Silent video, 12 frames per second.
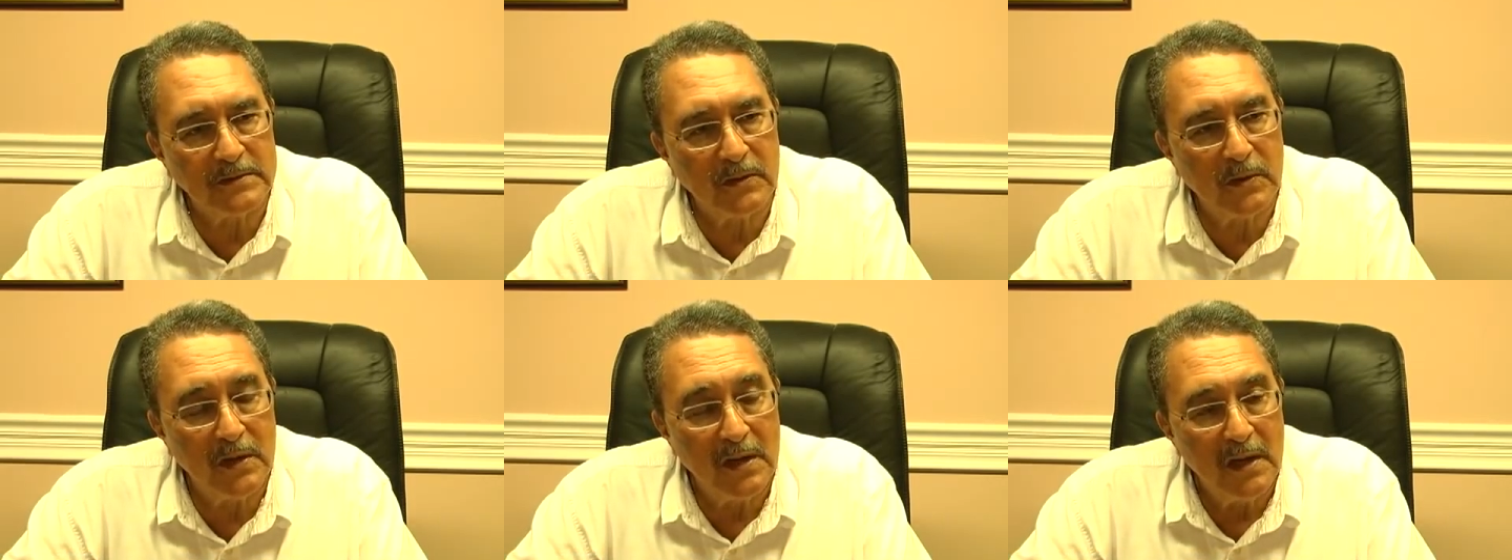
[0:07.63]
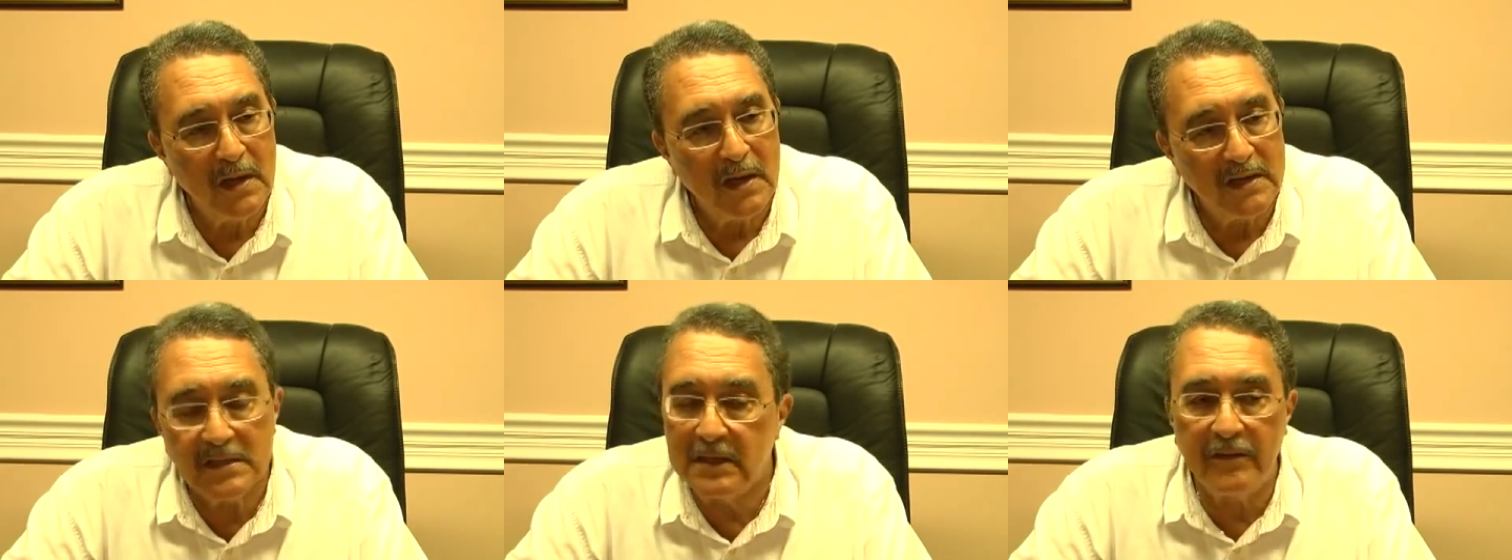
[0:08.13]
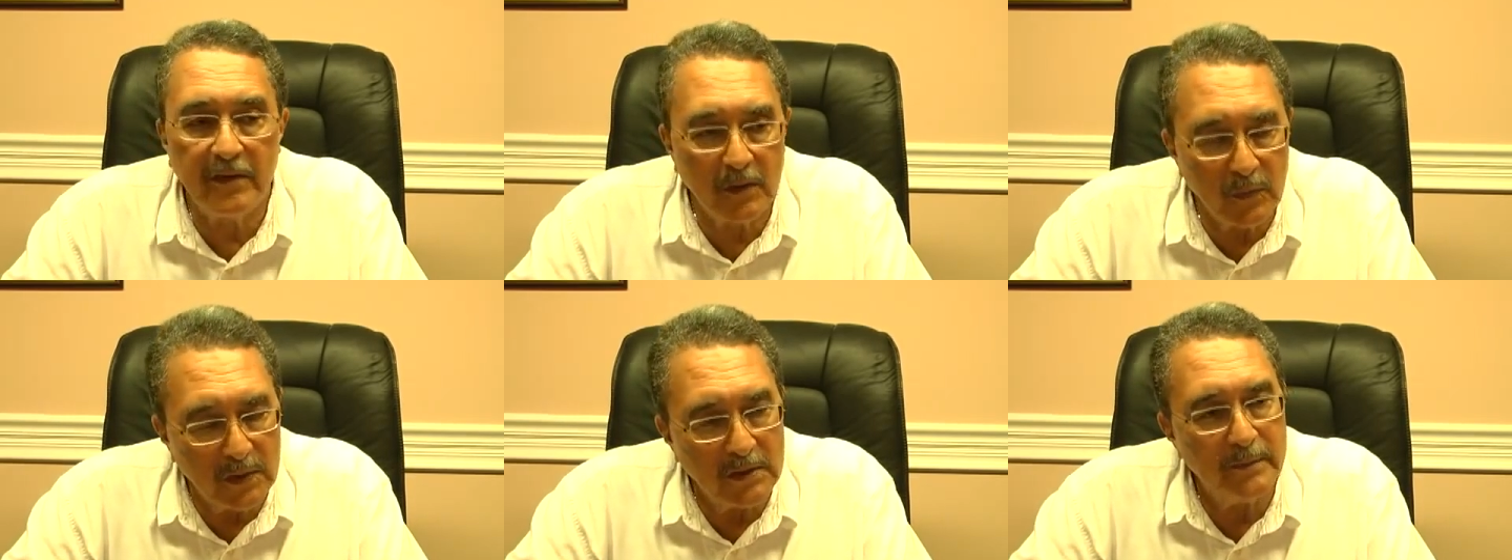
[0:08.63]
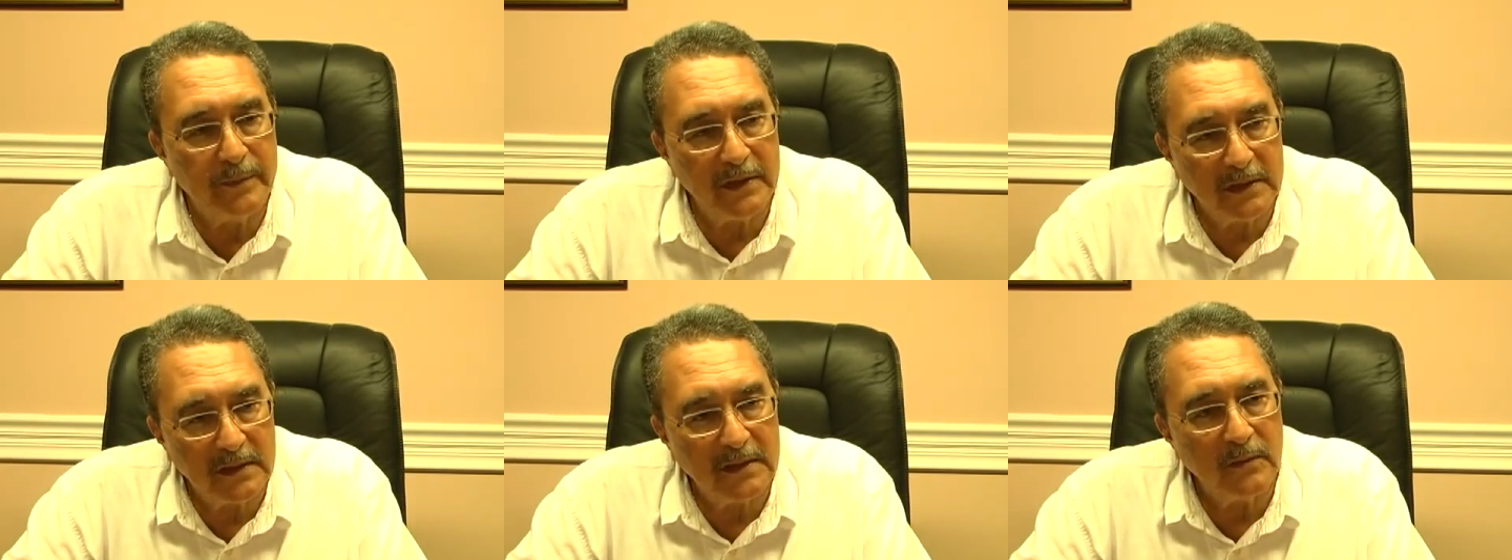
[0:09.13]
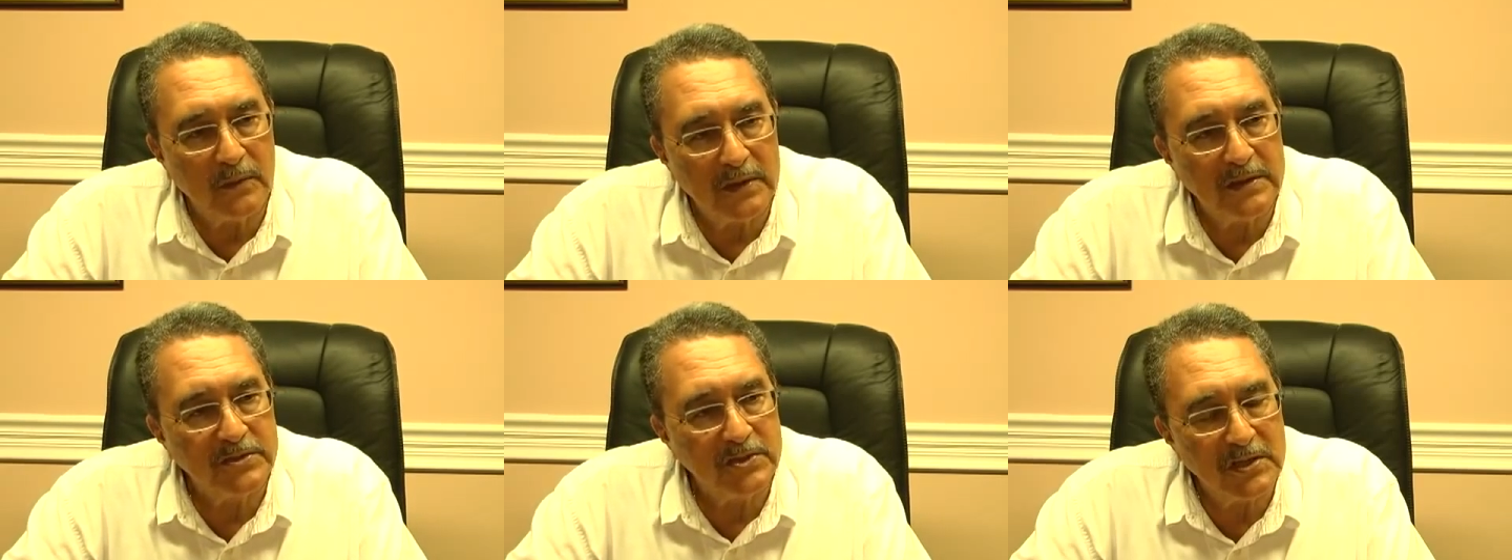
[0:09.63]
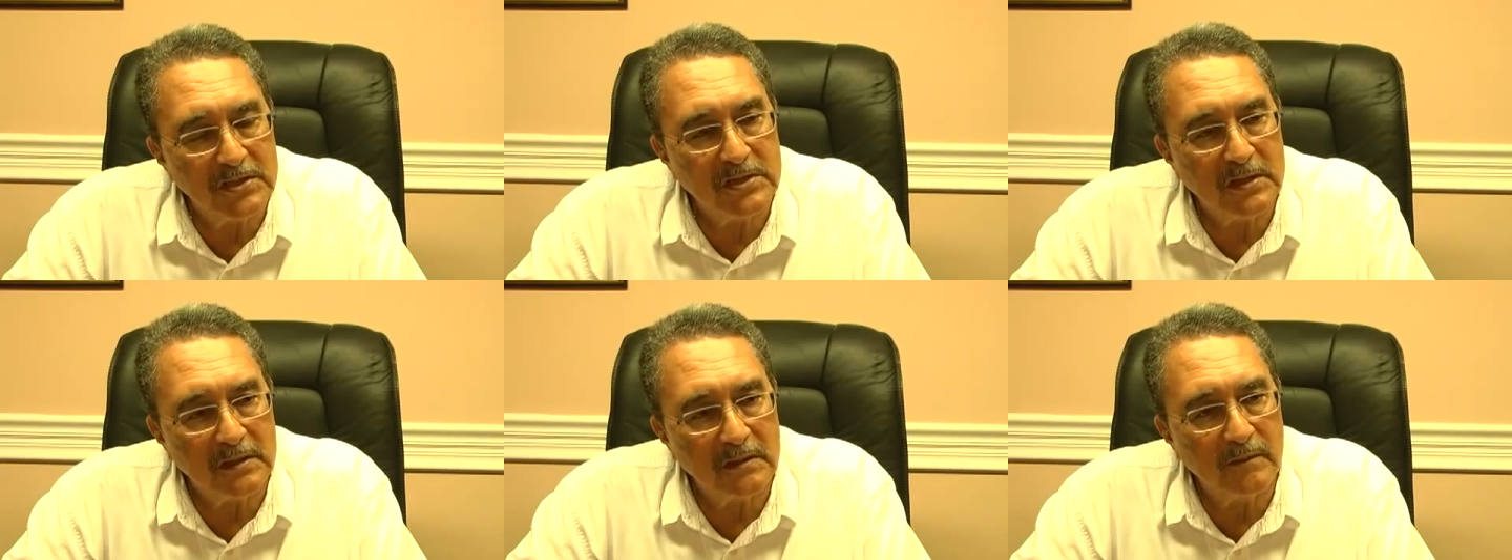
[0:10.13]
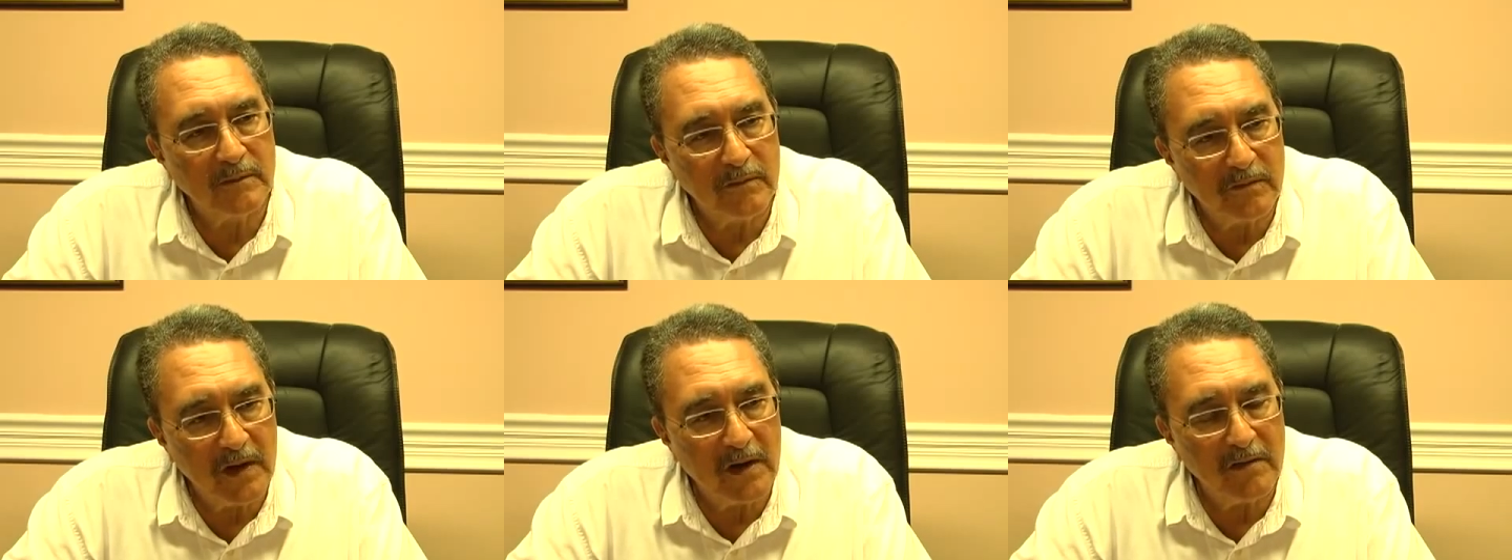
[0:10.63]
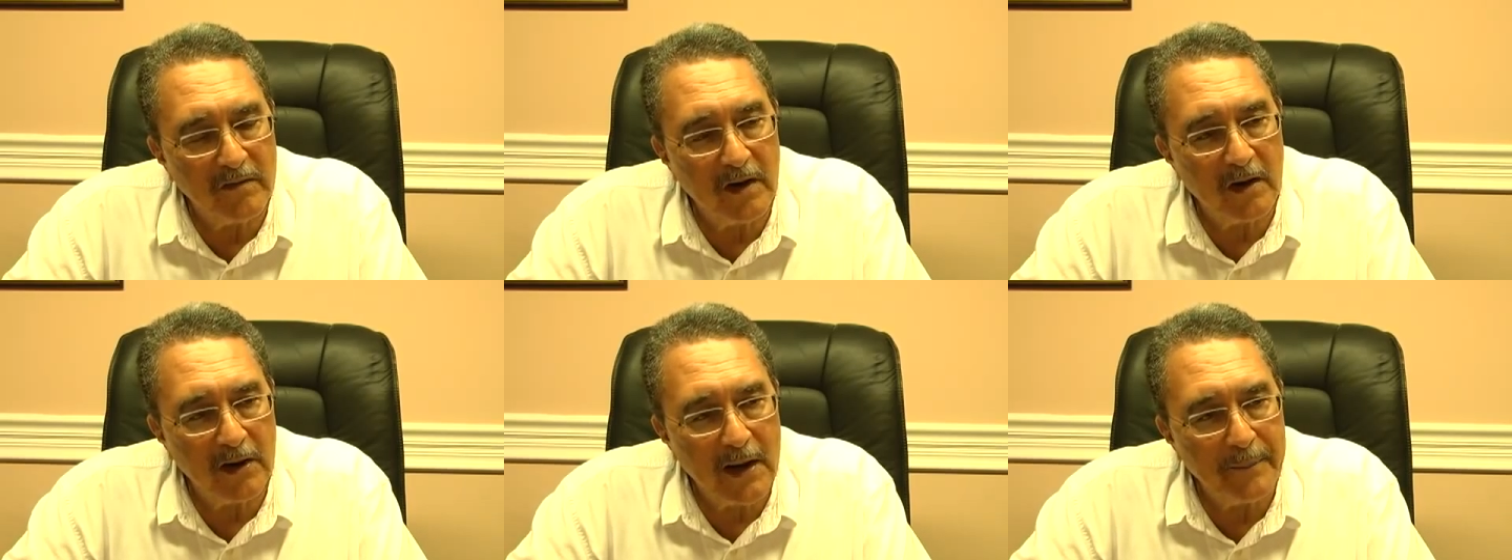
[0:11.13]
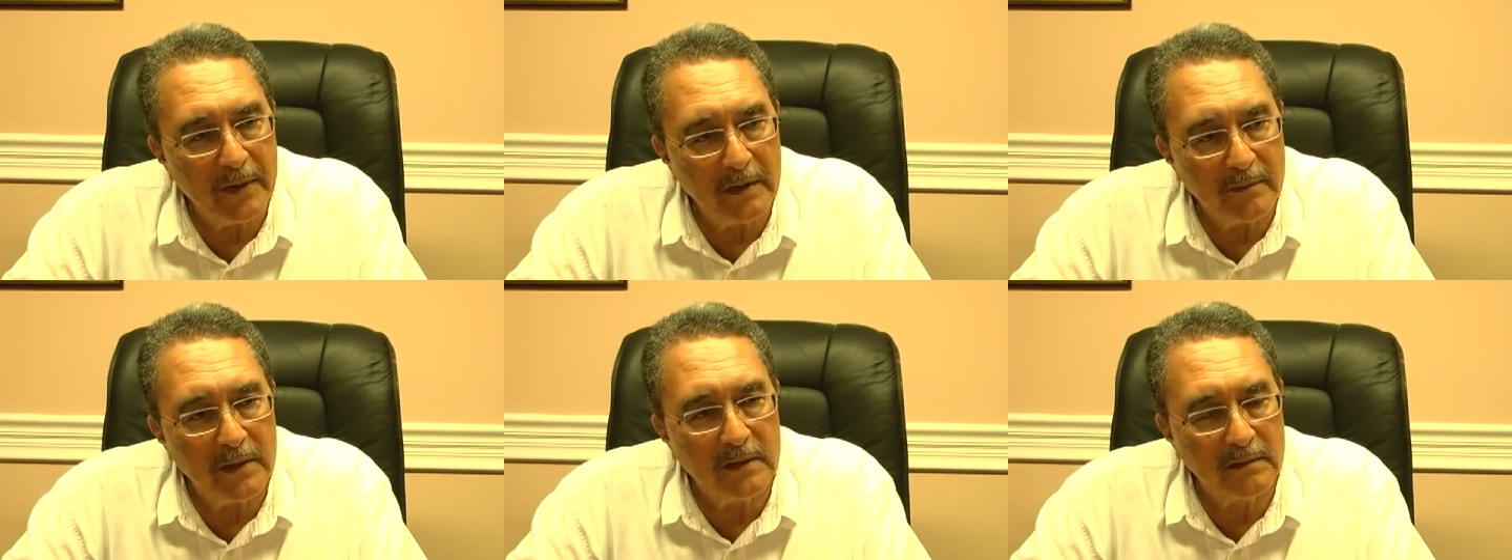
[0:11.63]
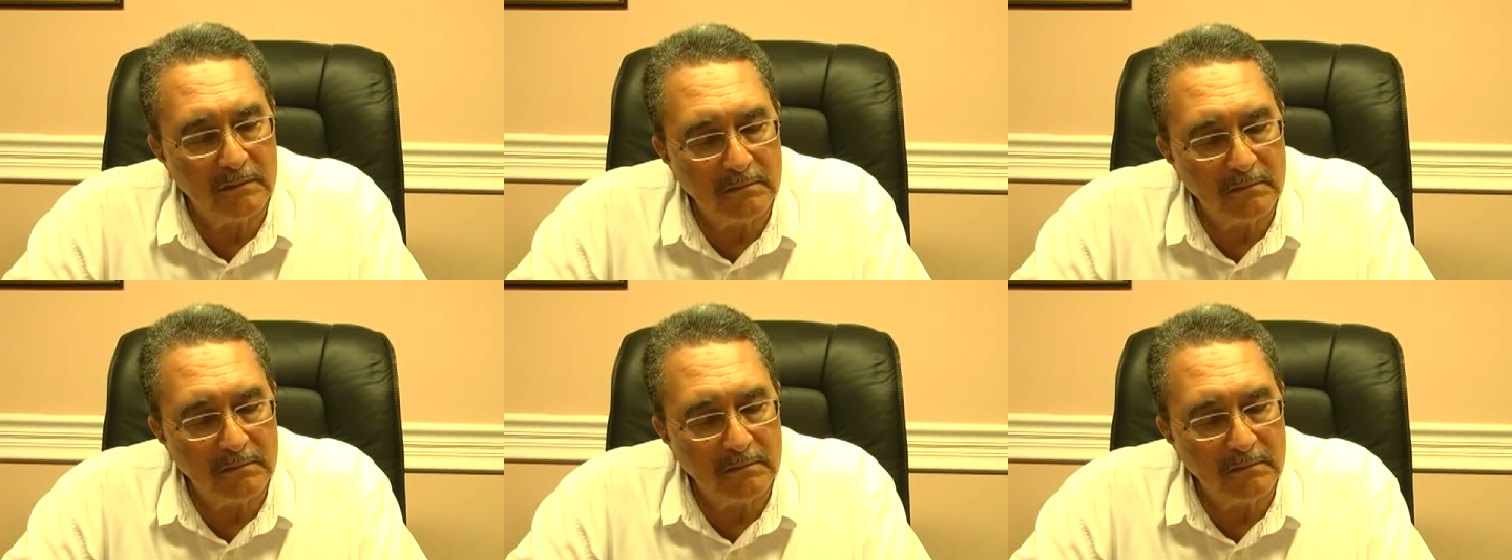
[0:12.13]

So it's a different world, Pete, and the world is changing very, very rapidly. But